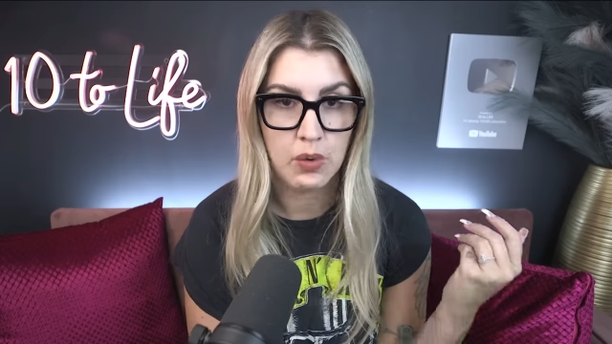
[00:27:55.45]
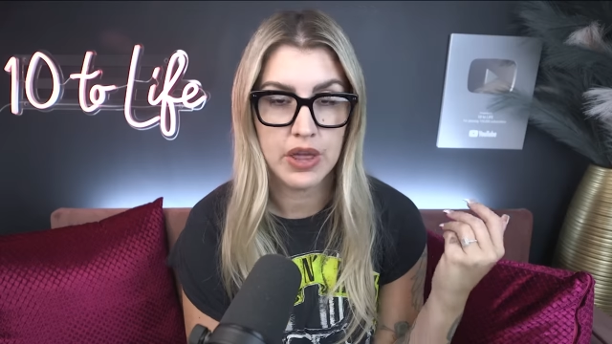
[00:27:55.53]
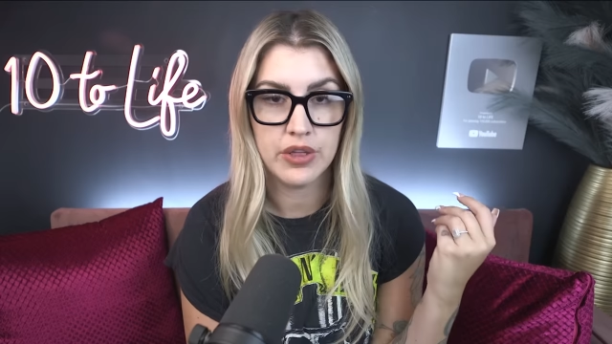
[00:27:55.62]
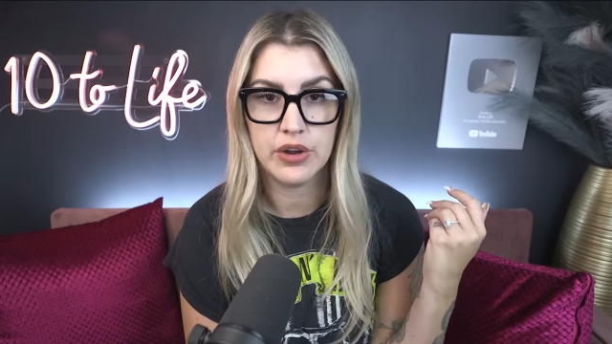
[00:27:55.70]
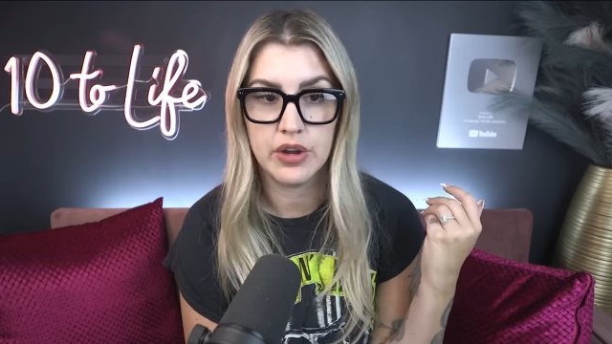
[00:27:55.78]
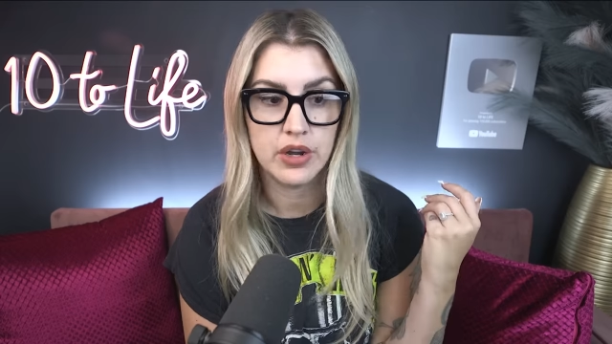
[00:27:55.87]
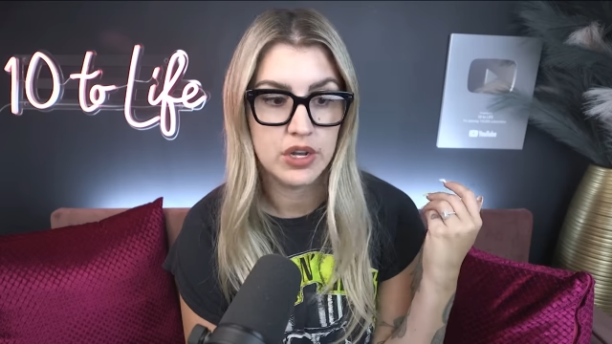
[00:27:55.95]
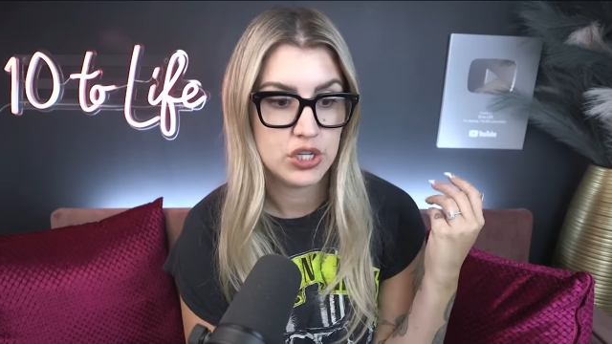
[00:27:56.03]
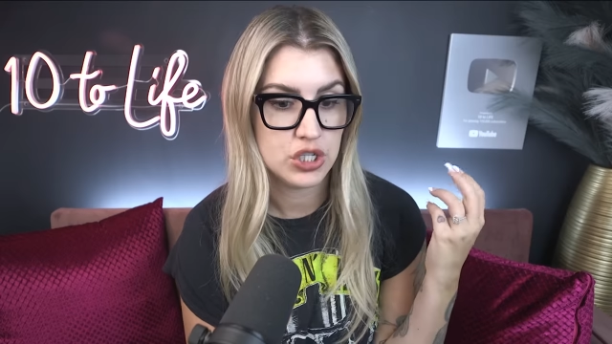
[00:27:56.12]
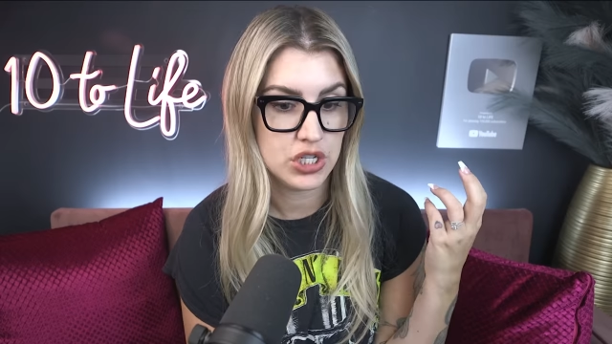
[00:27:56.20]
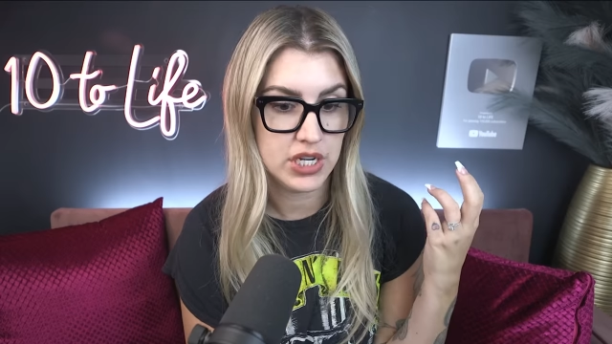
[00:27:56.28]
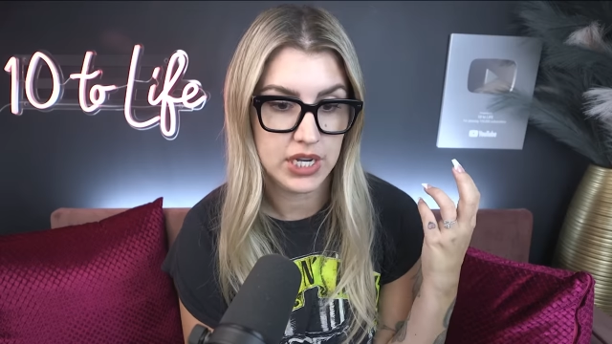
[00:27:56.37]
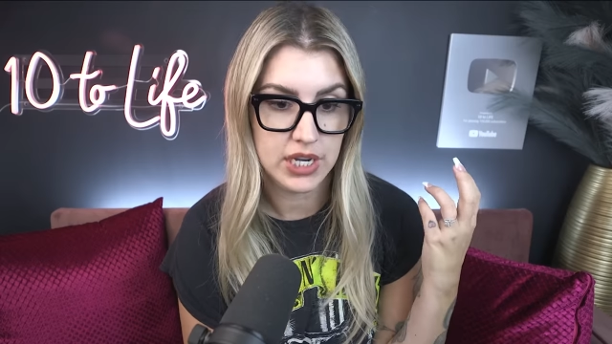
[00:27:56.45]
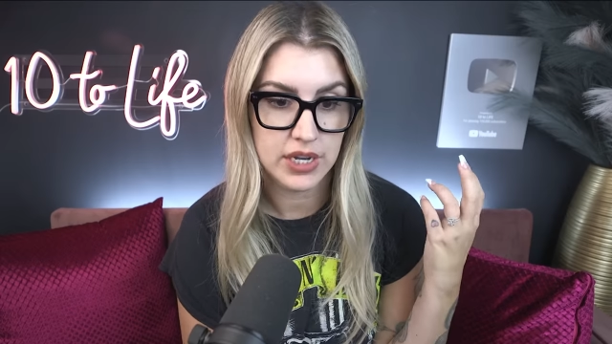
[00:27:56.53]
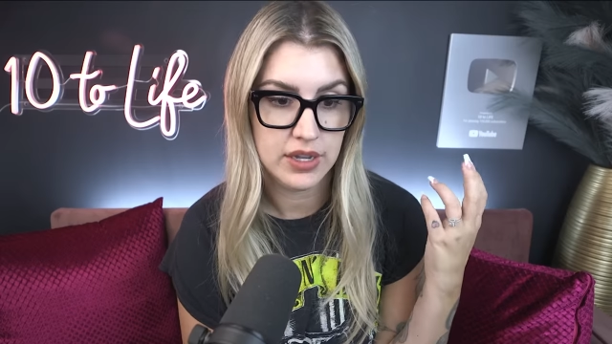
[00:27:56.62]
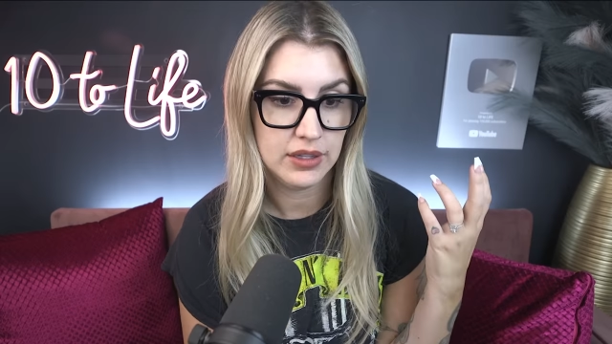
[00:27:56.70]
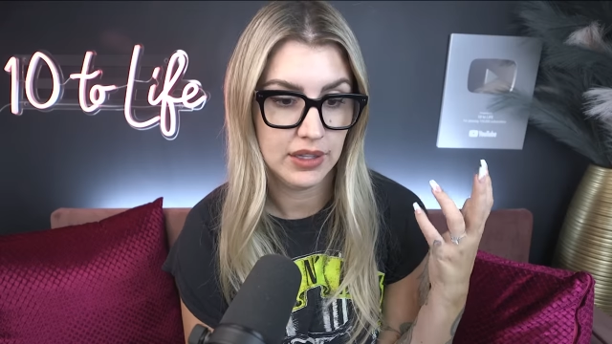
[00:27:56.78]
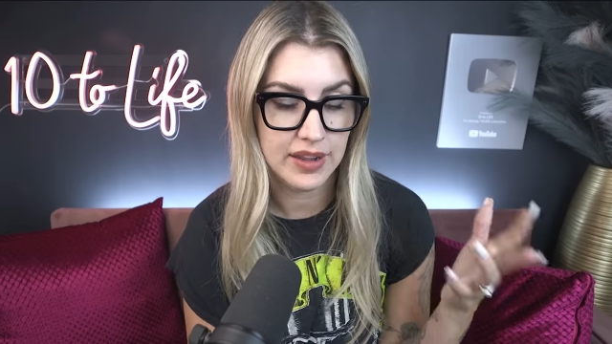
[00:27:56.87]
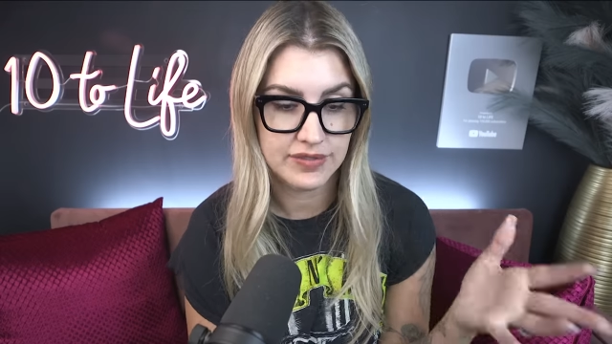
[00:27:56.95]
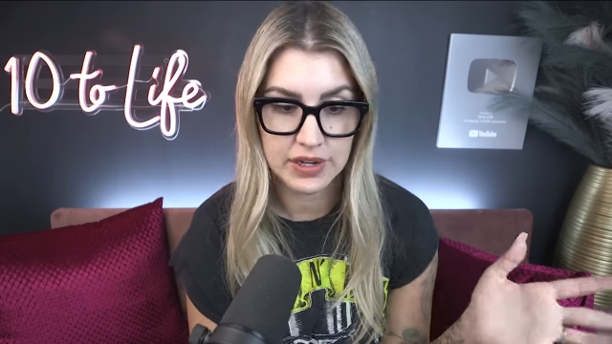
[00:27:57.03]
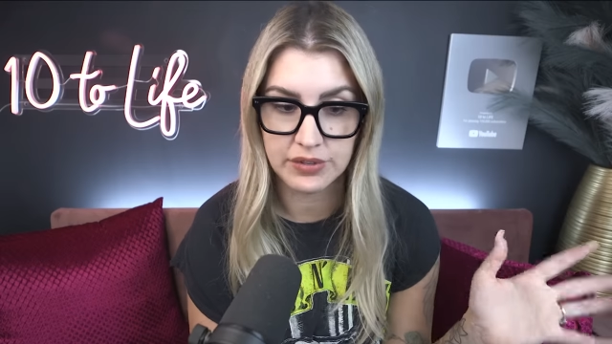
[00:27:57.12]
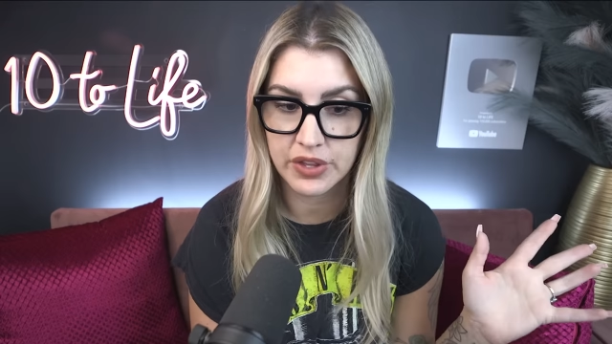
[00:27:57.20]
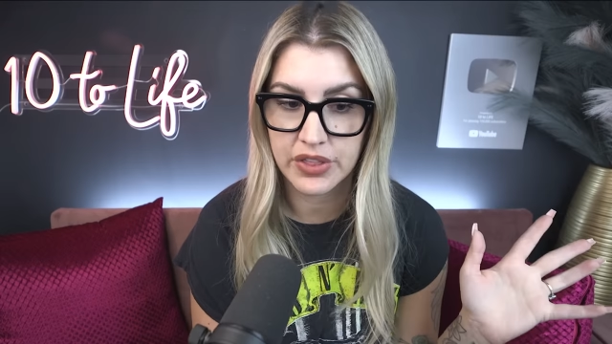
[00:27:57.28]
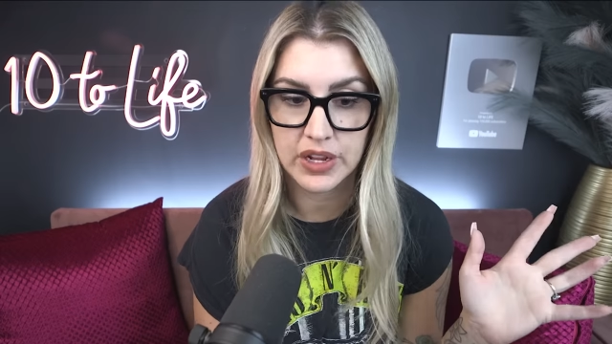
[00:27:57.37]
whether she left
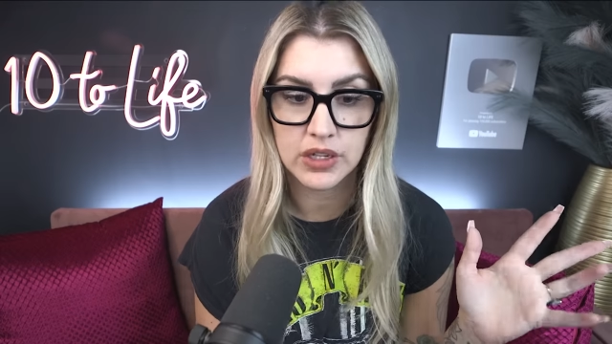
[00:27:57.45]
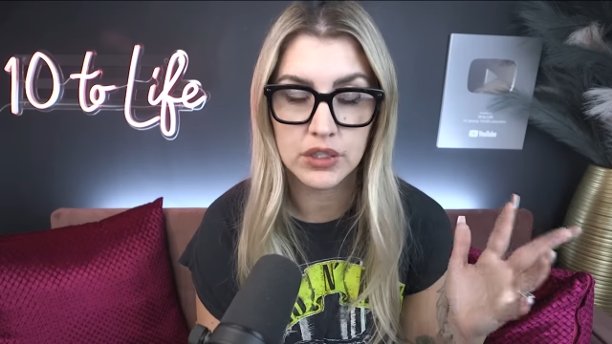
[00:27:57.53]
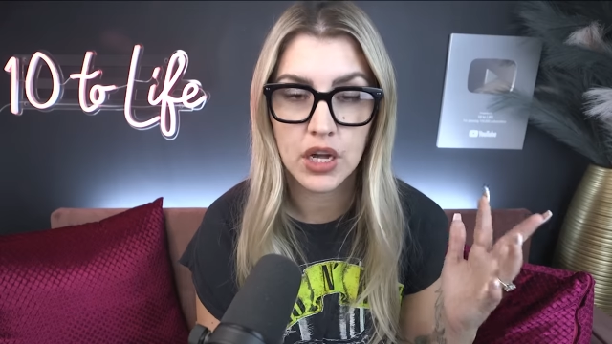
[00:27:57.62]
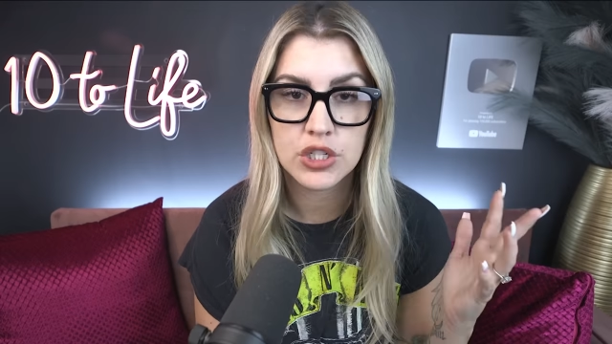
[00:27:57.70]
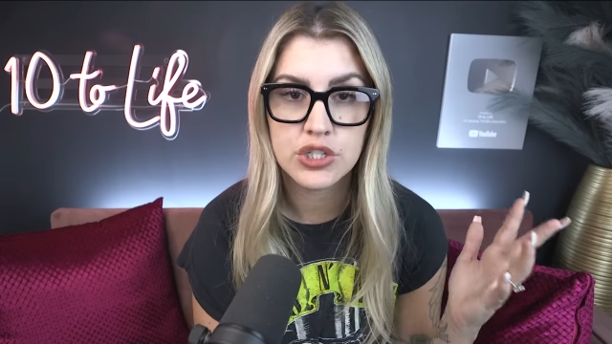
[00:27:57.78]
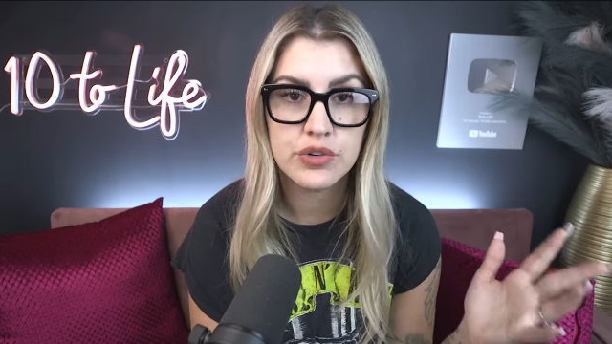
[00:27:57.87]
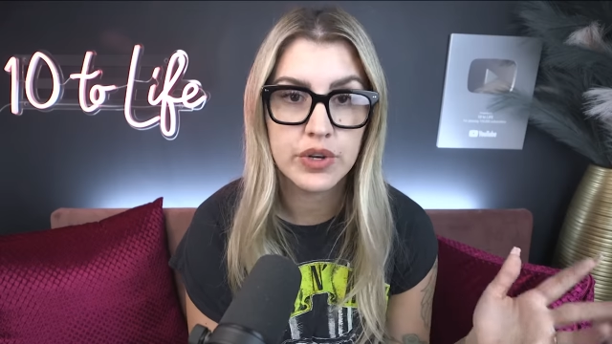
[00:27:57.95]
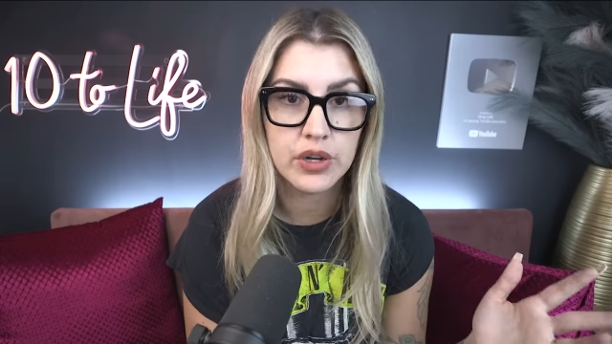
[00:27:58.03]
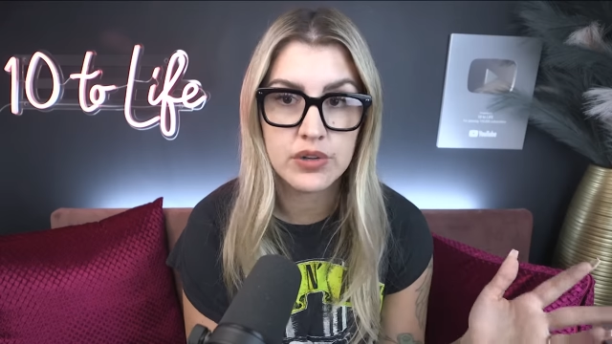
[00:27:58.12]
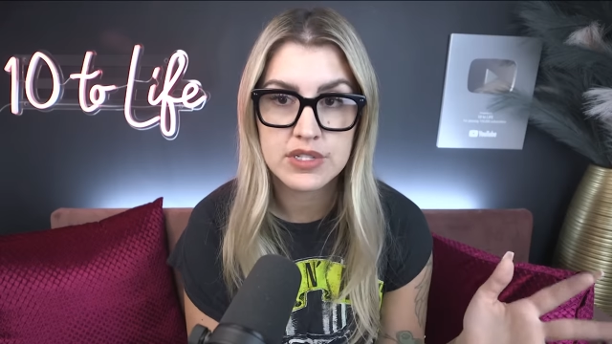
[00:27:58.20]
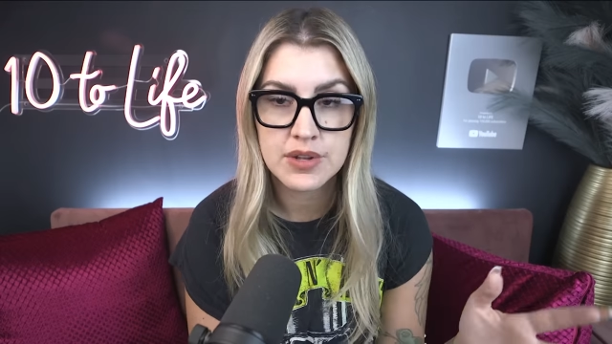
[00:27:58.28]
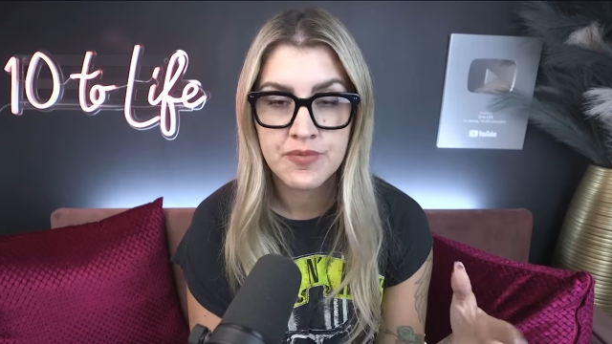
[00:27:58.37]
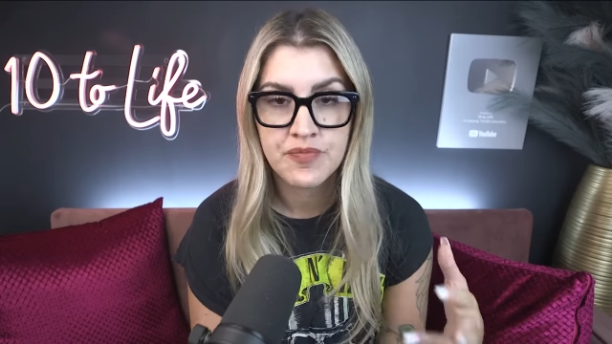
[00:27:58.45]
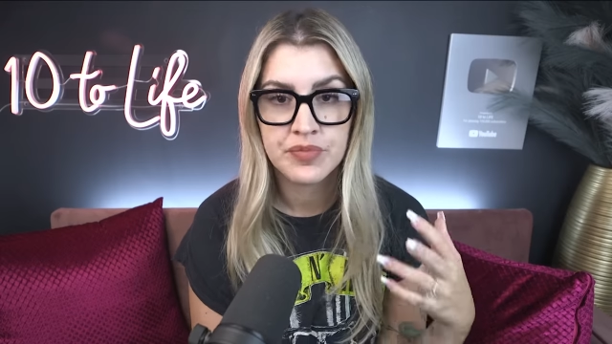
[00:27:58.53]
everything unlocked, who knows?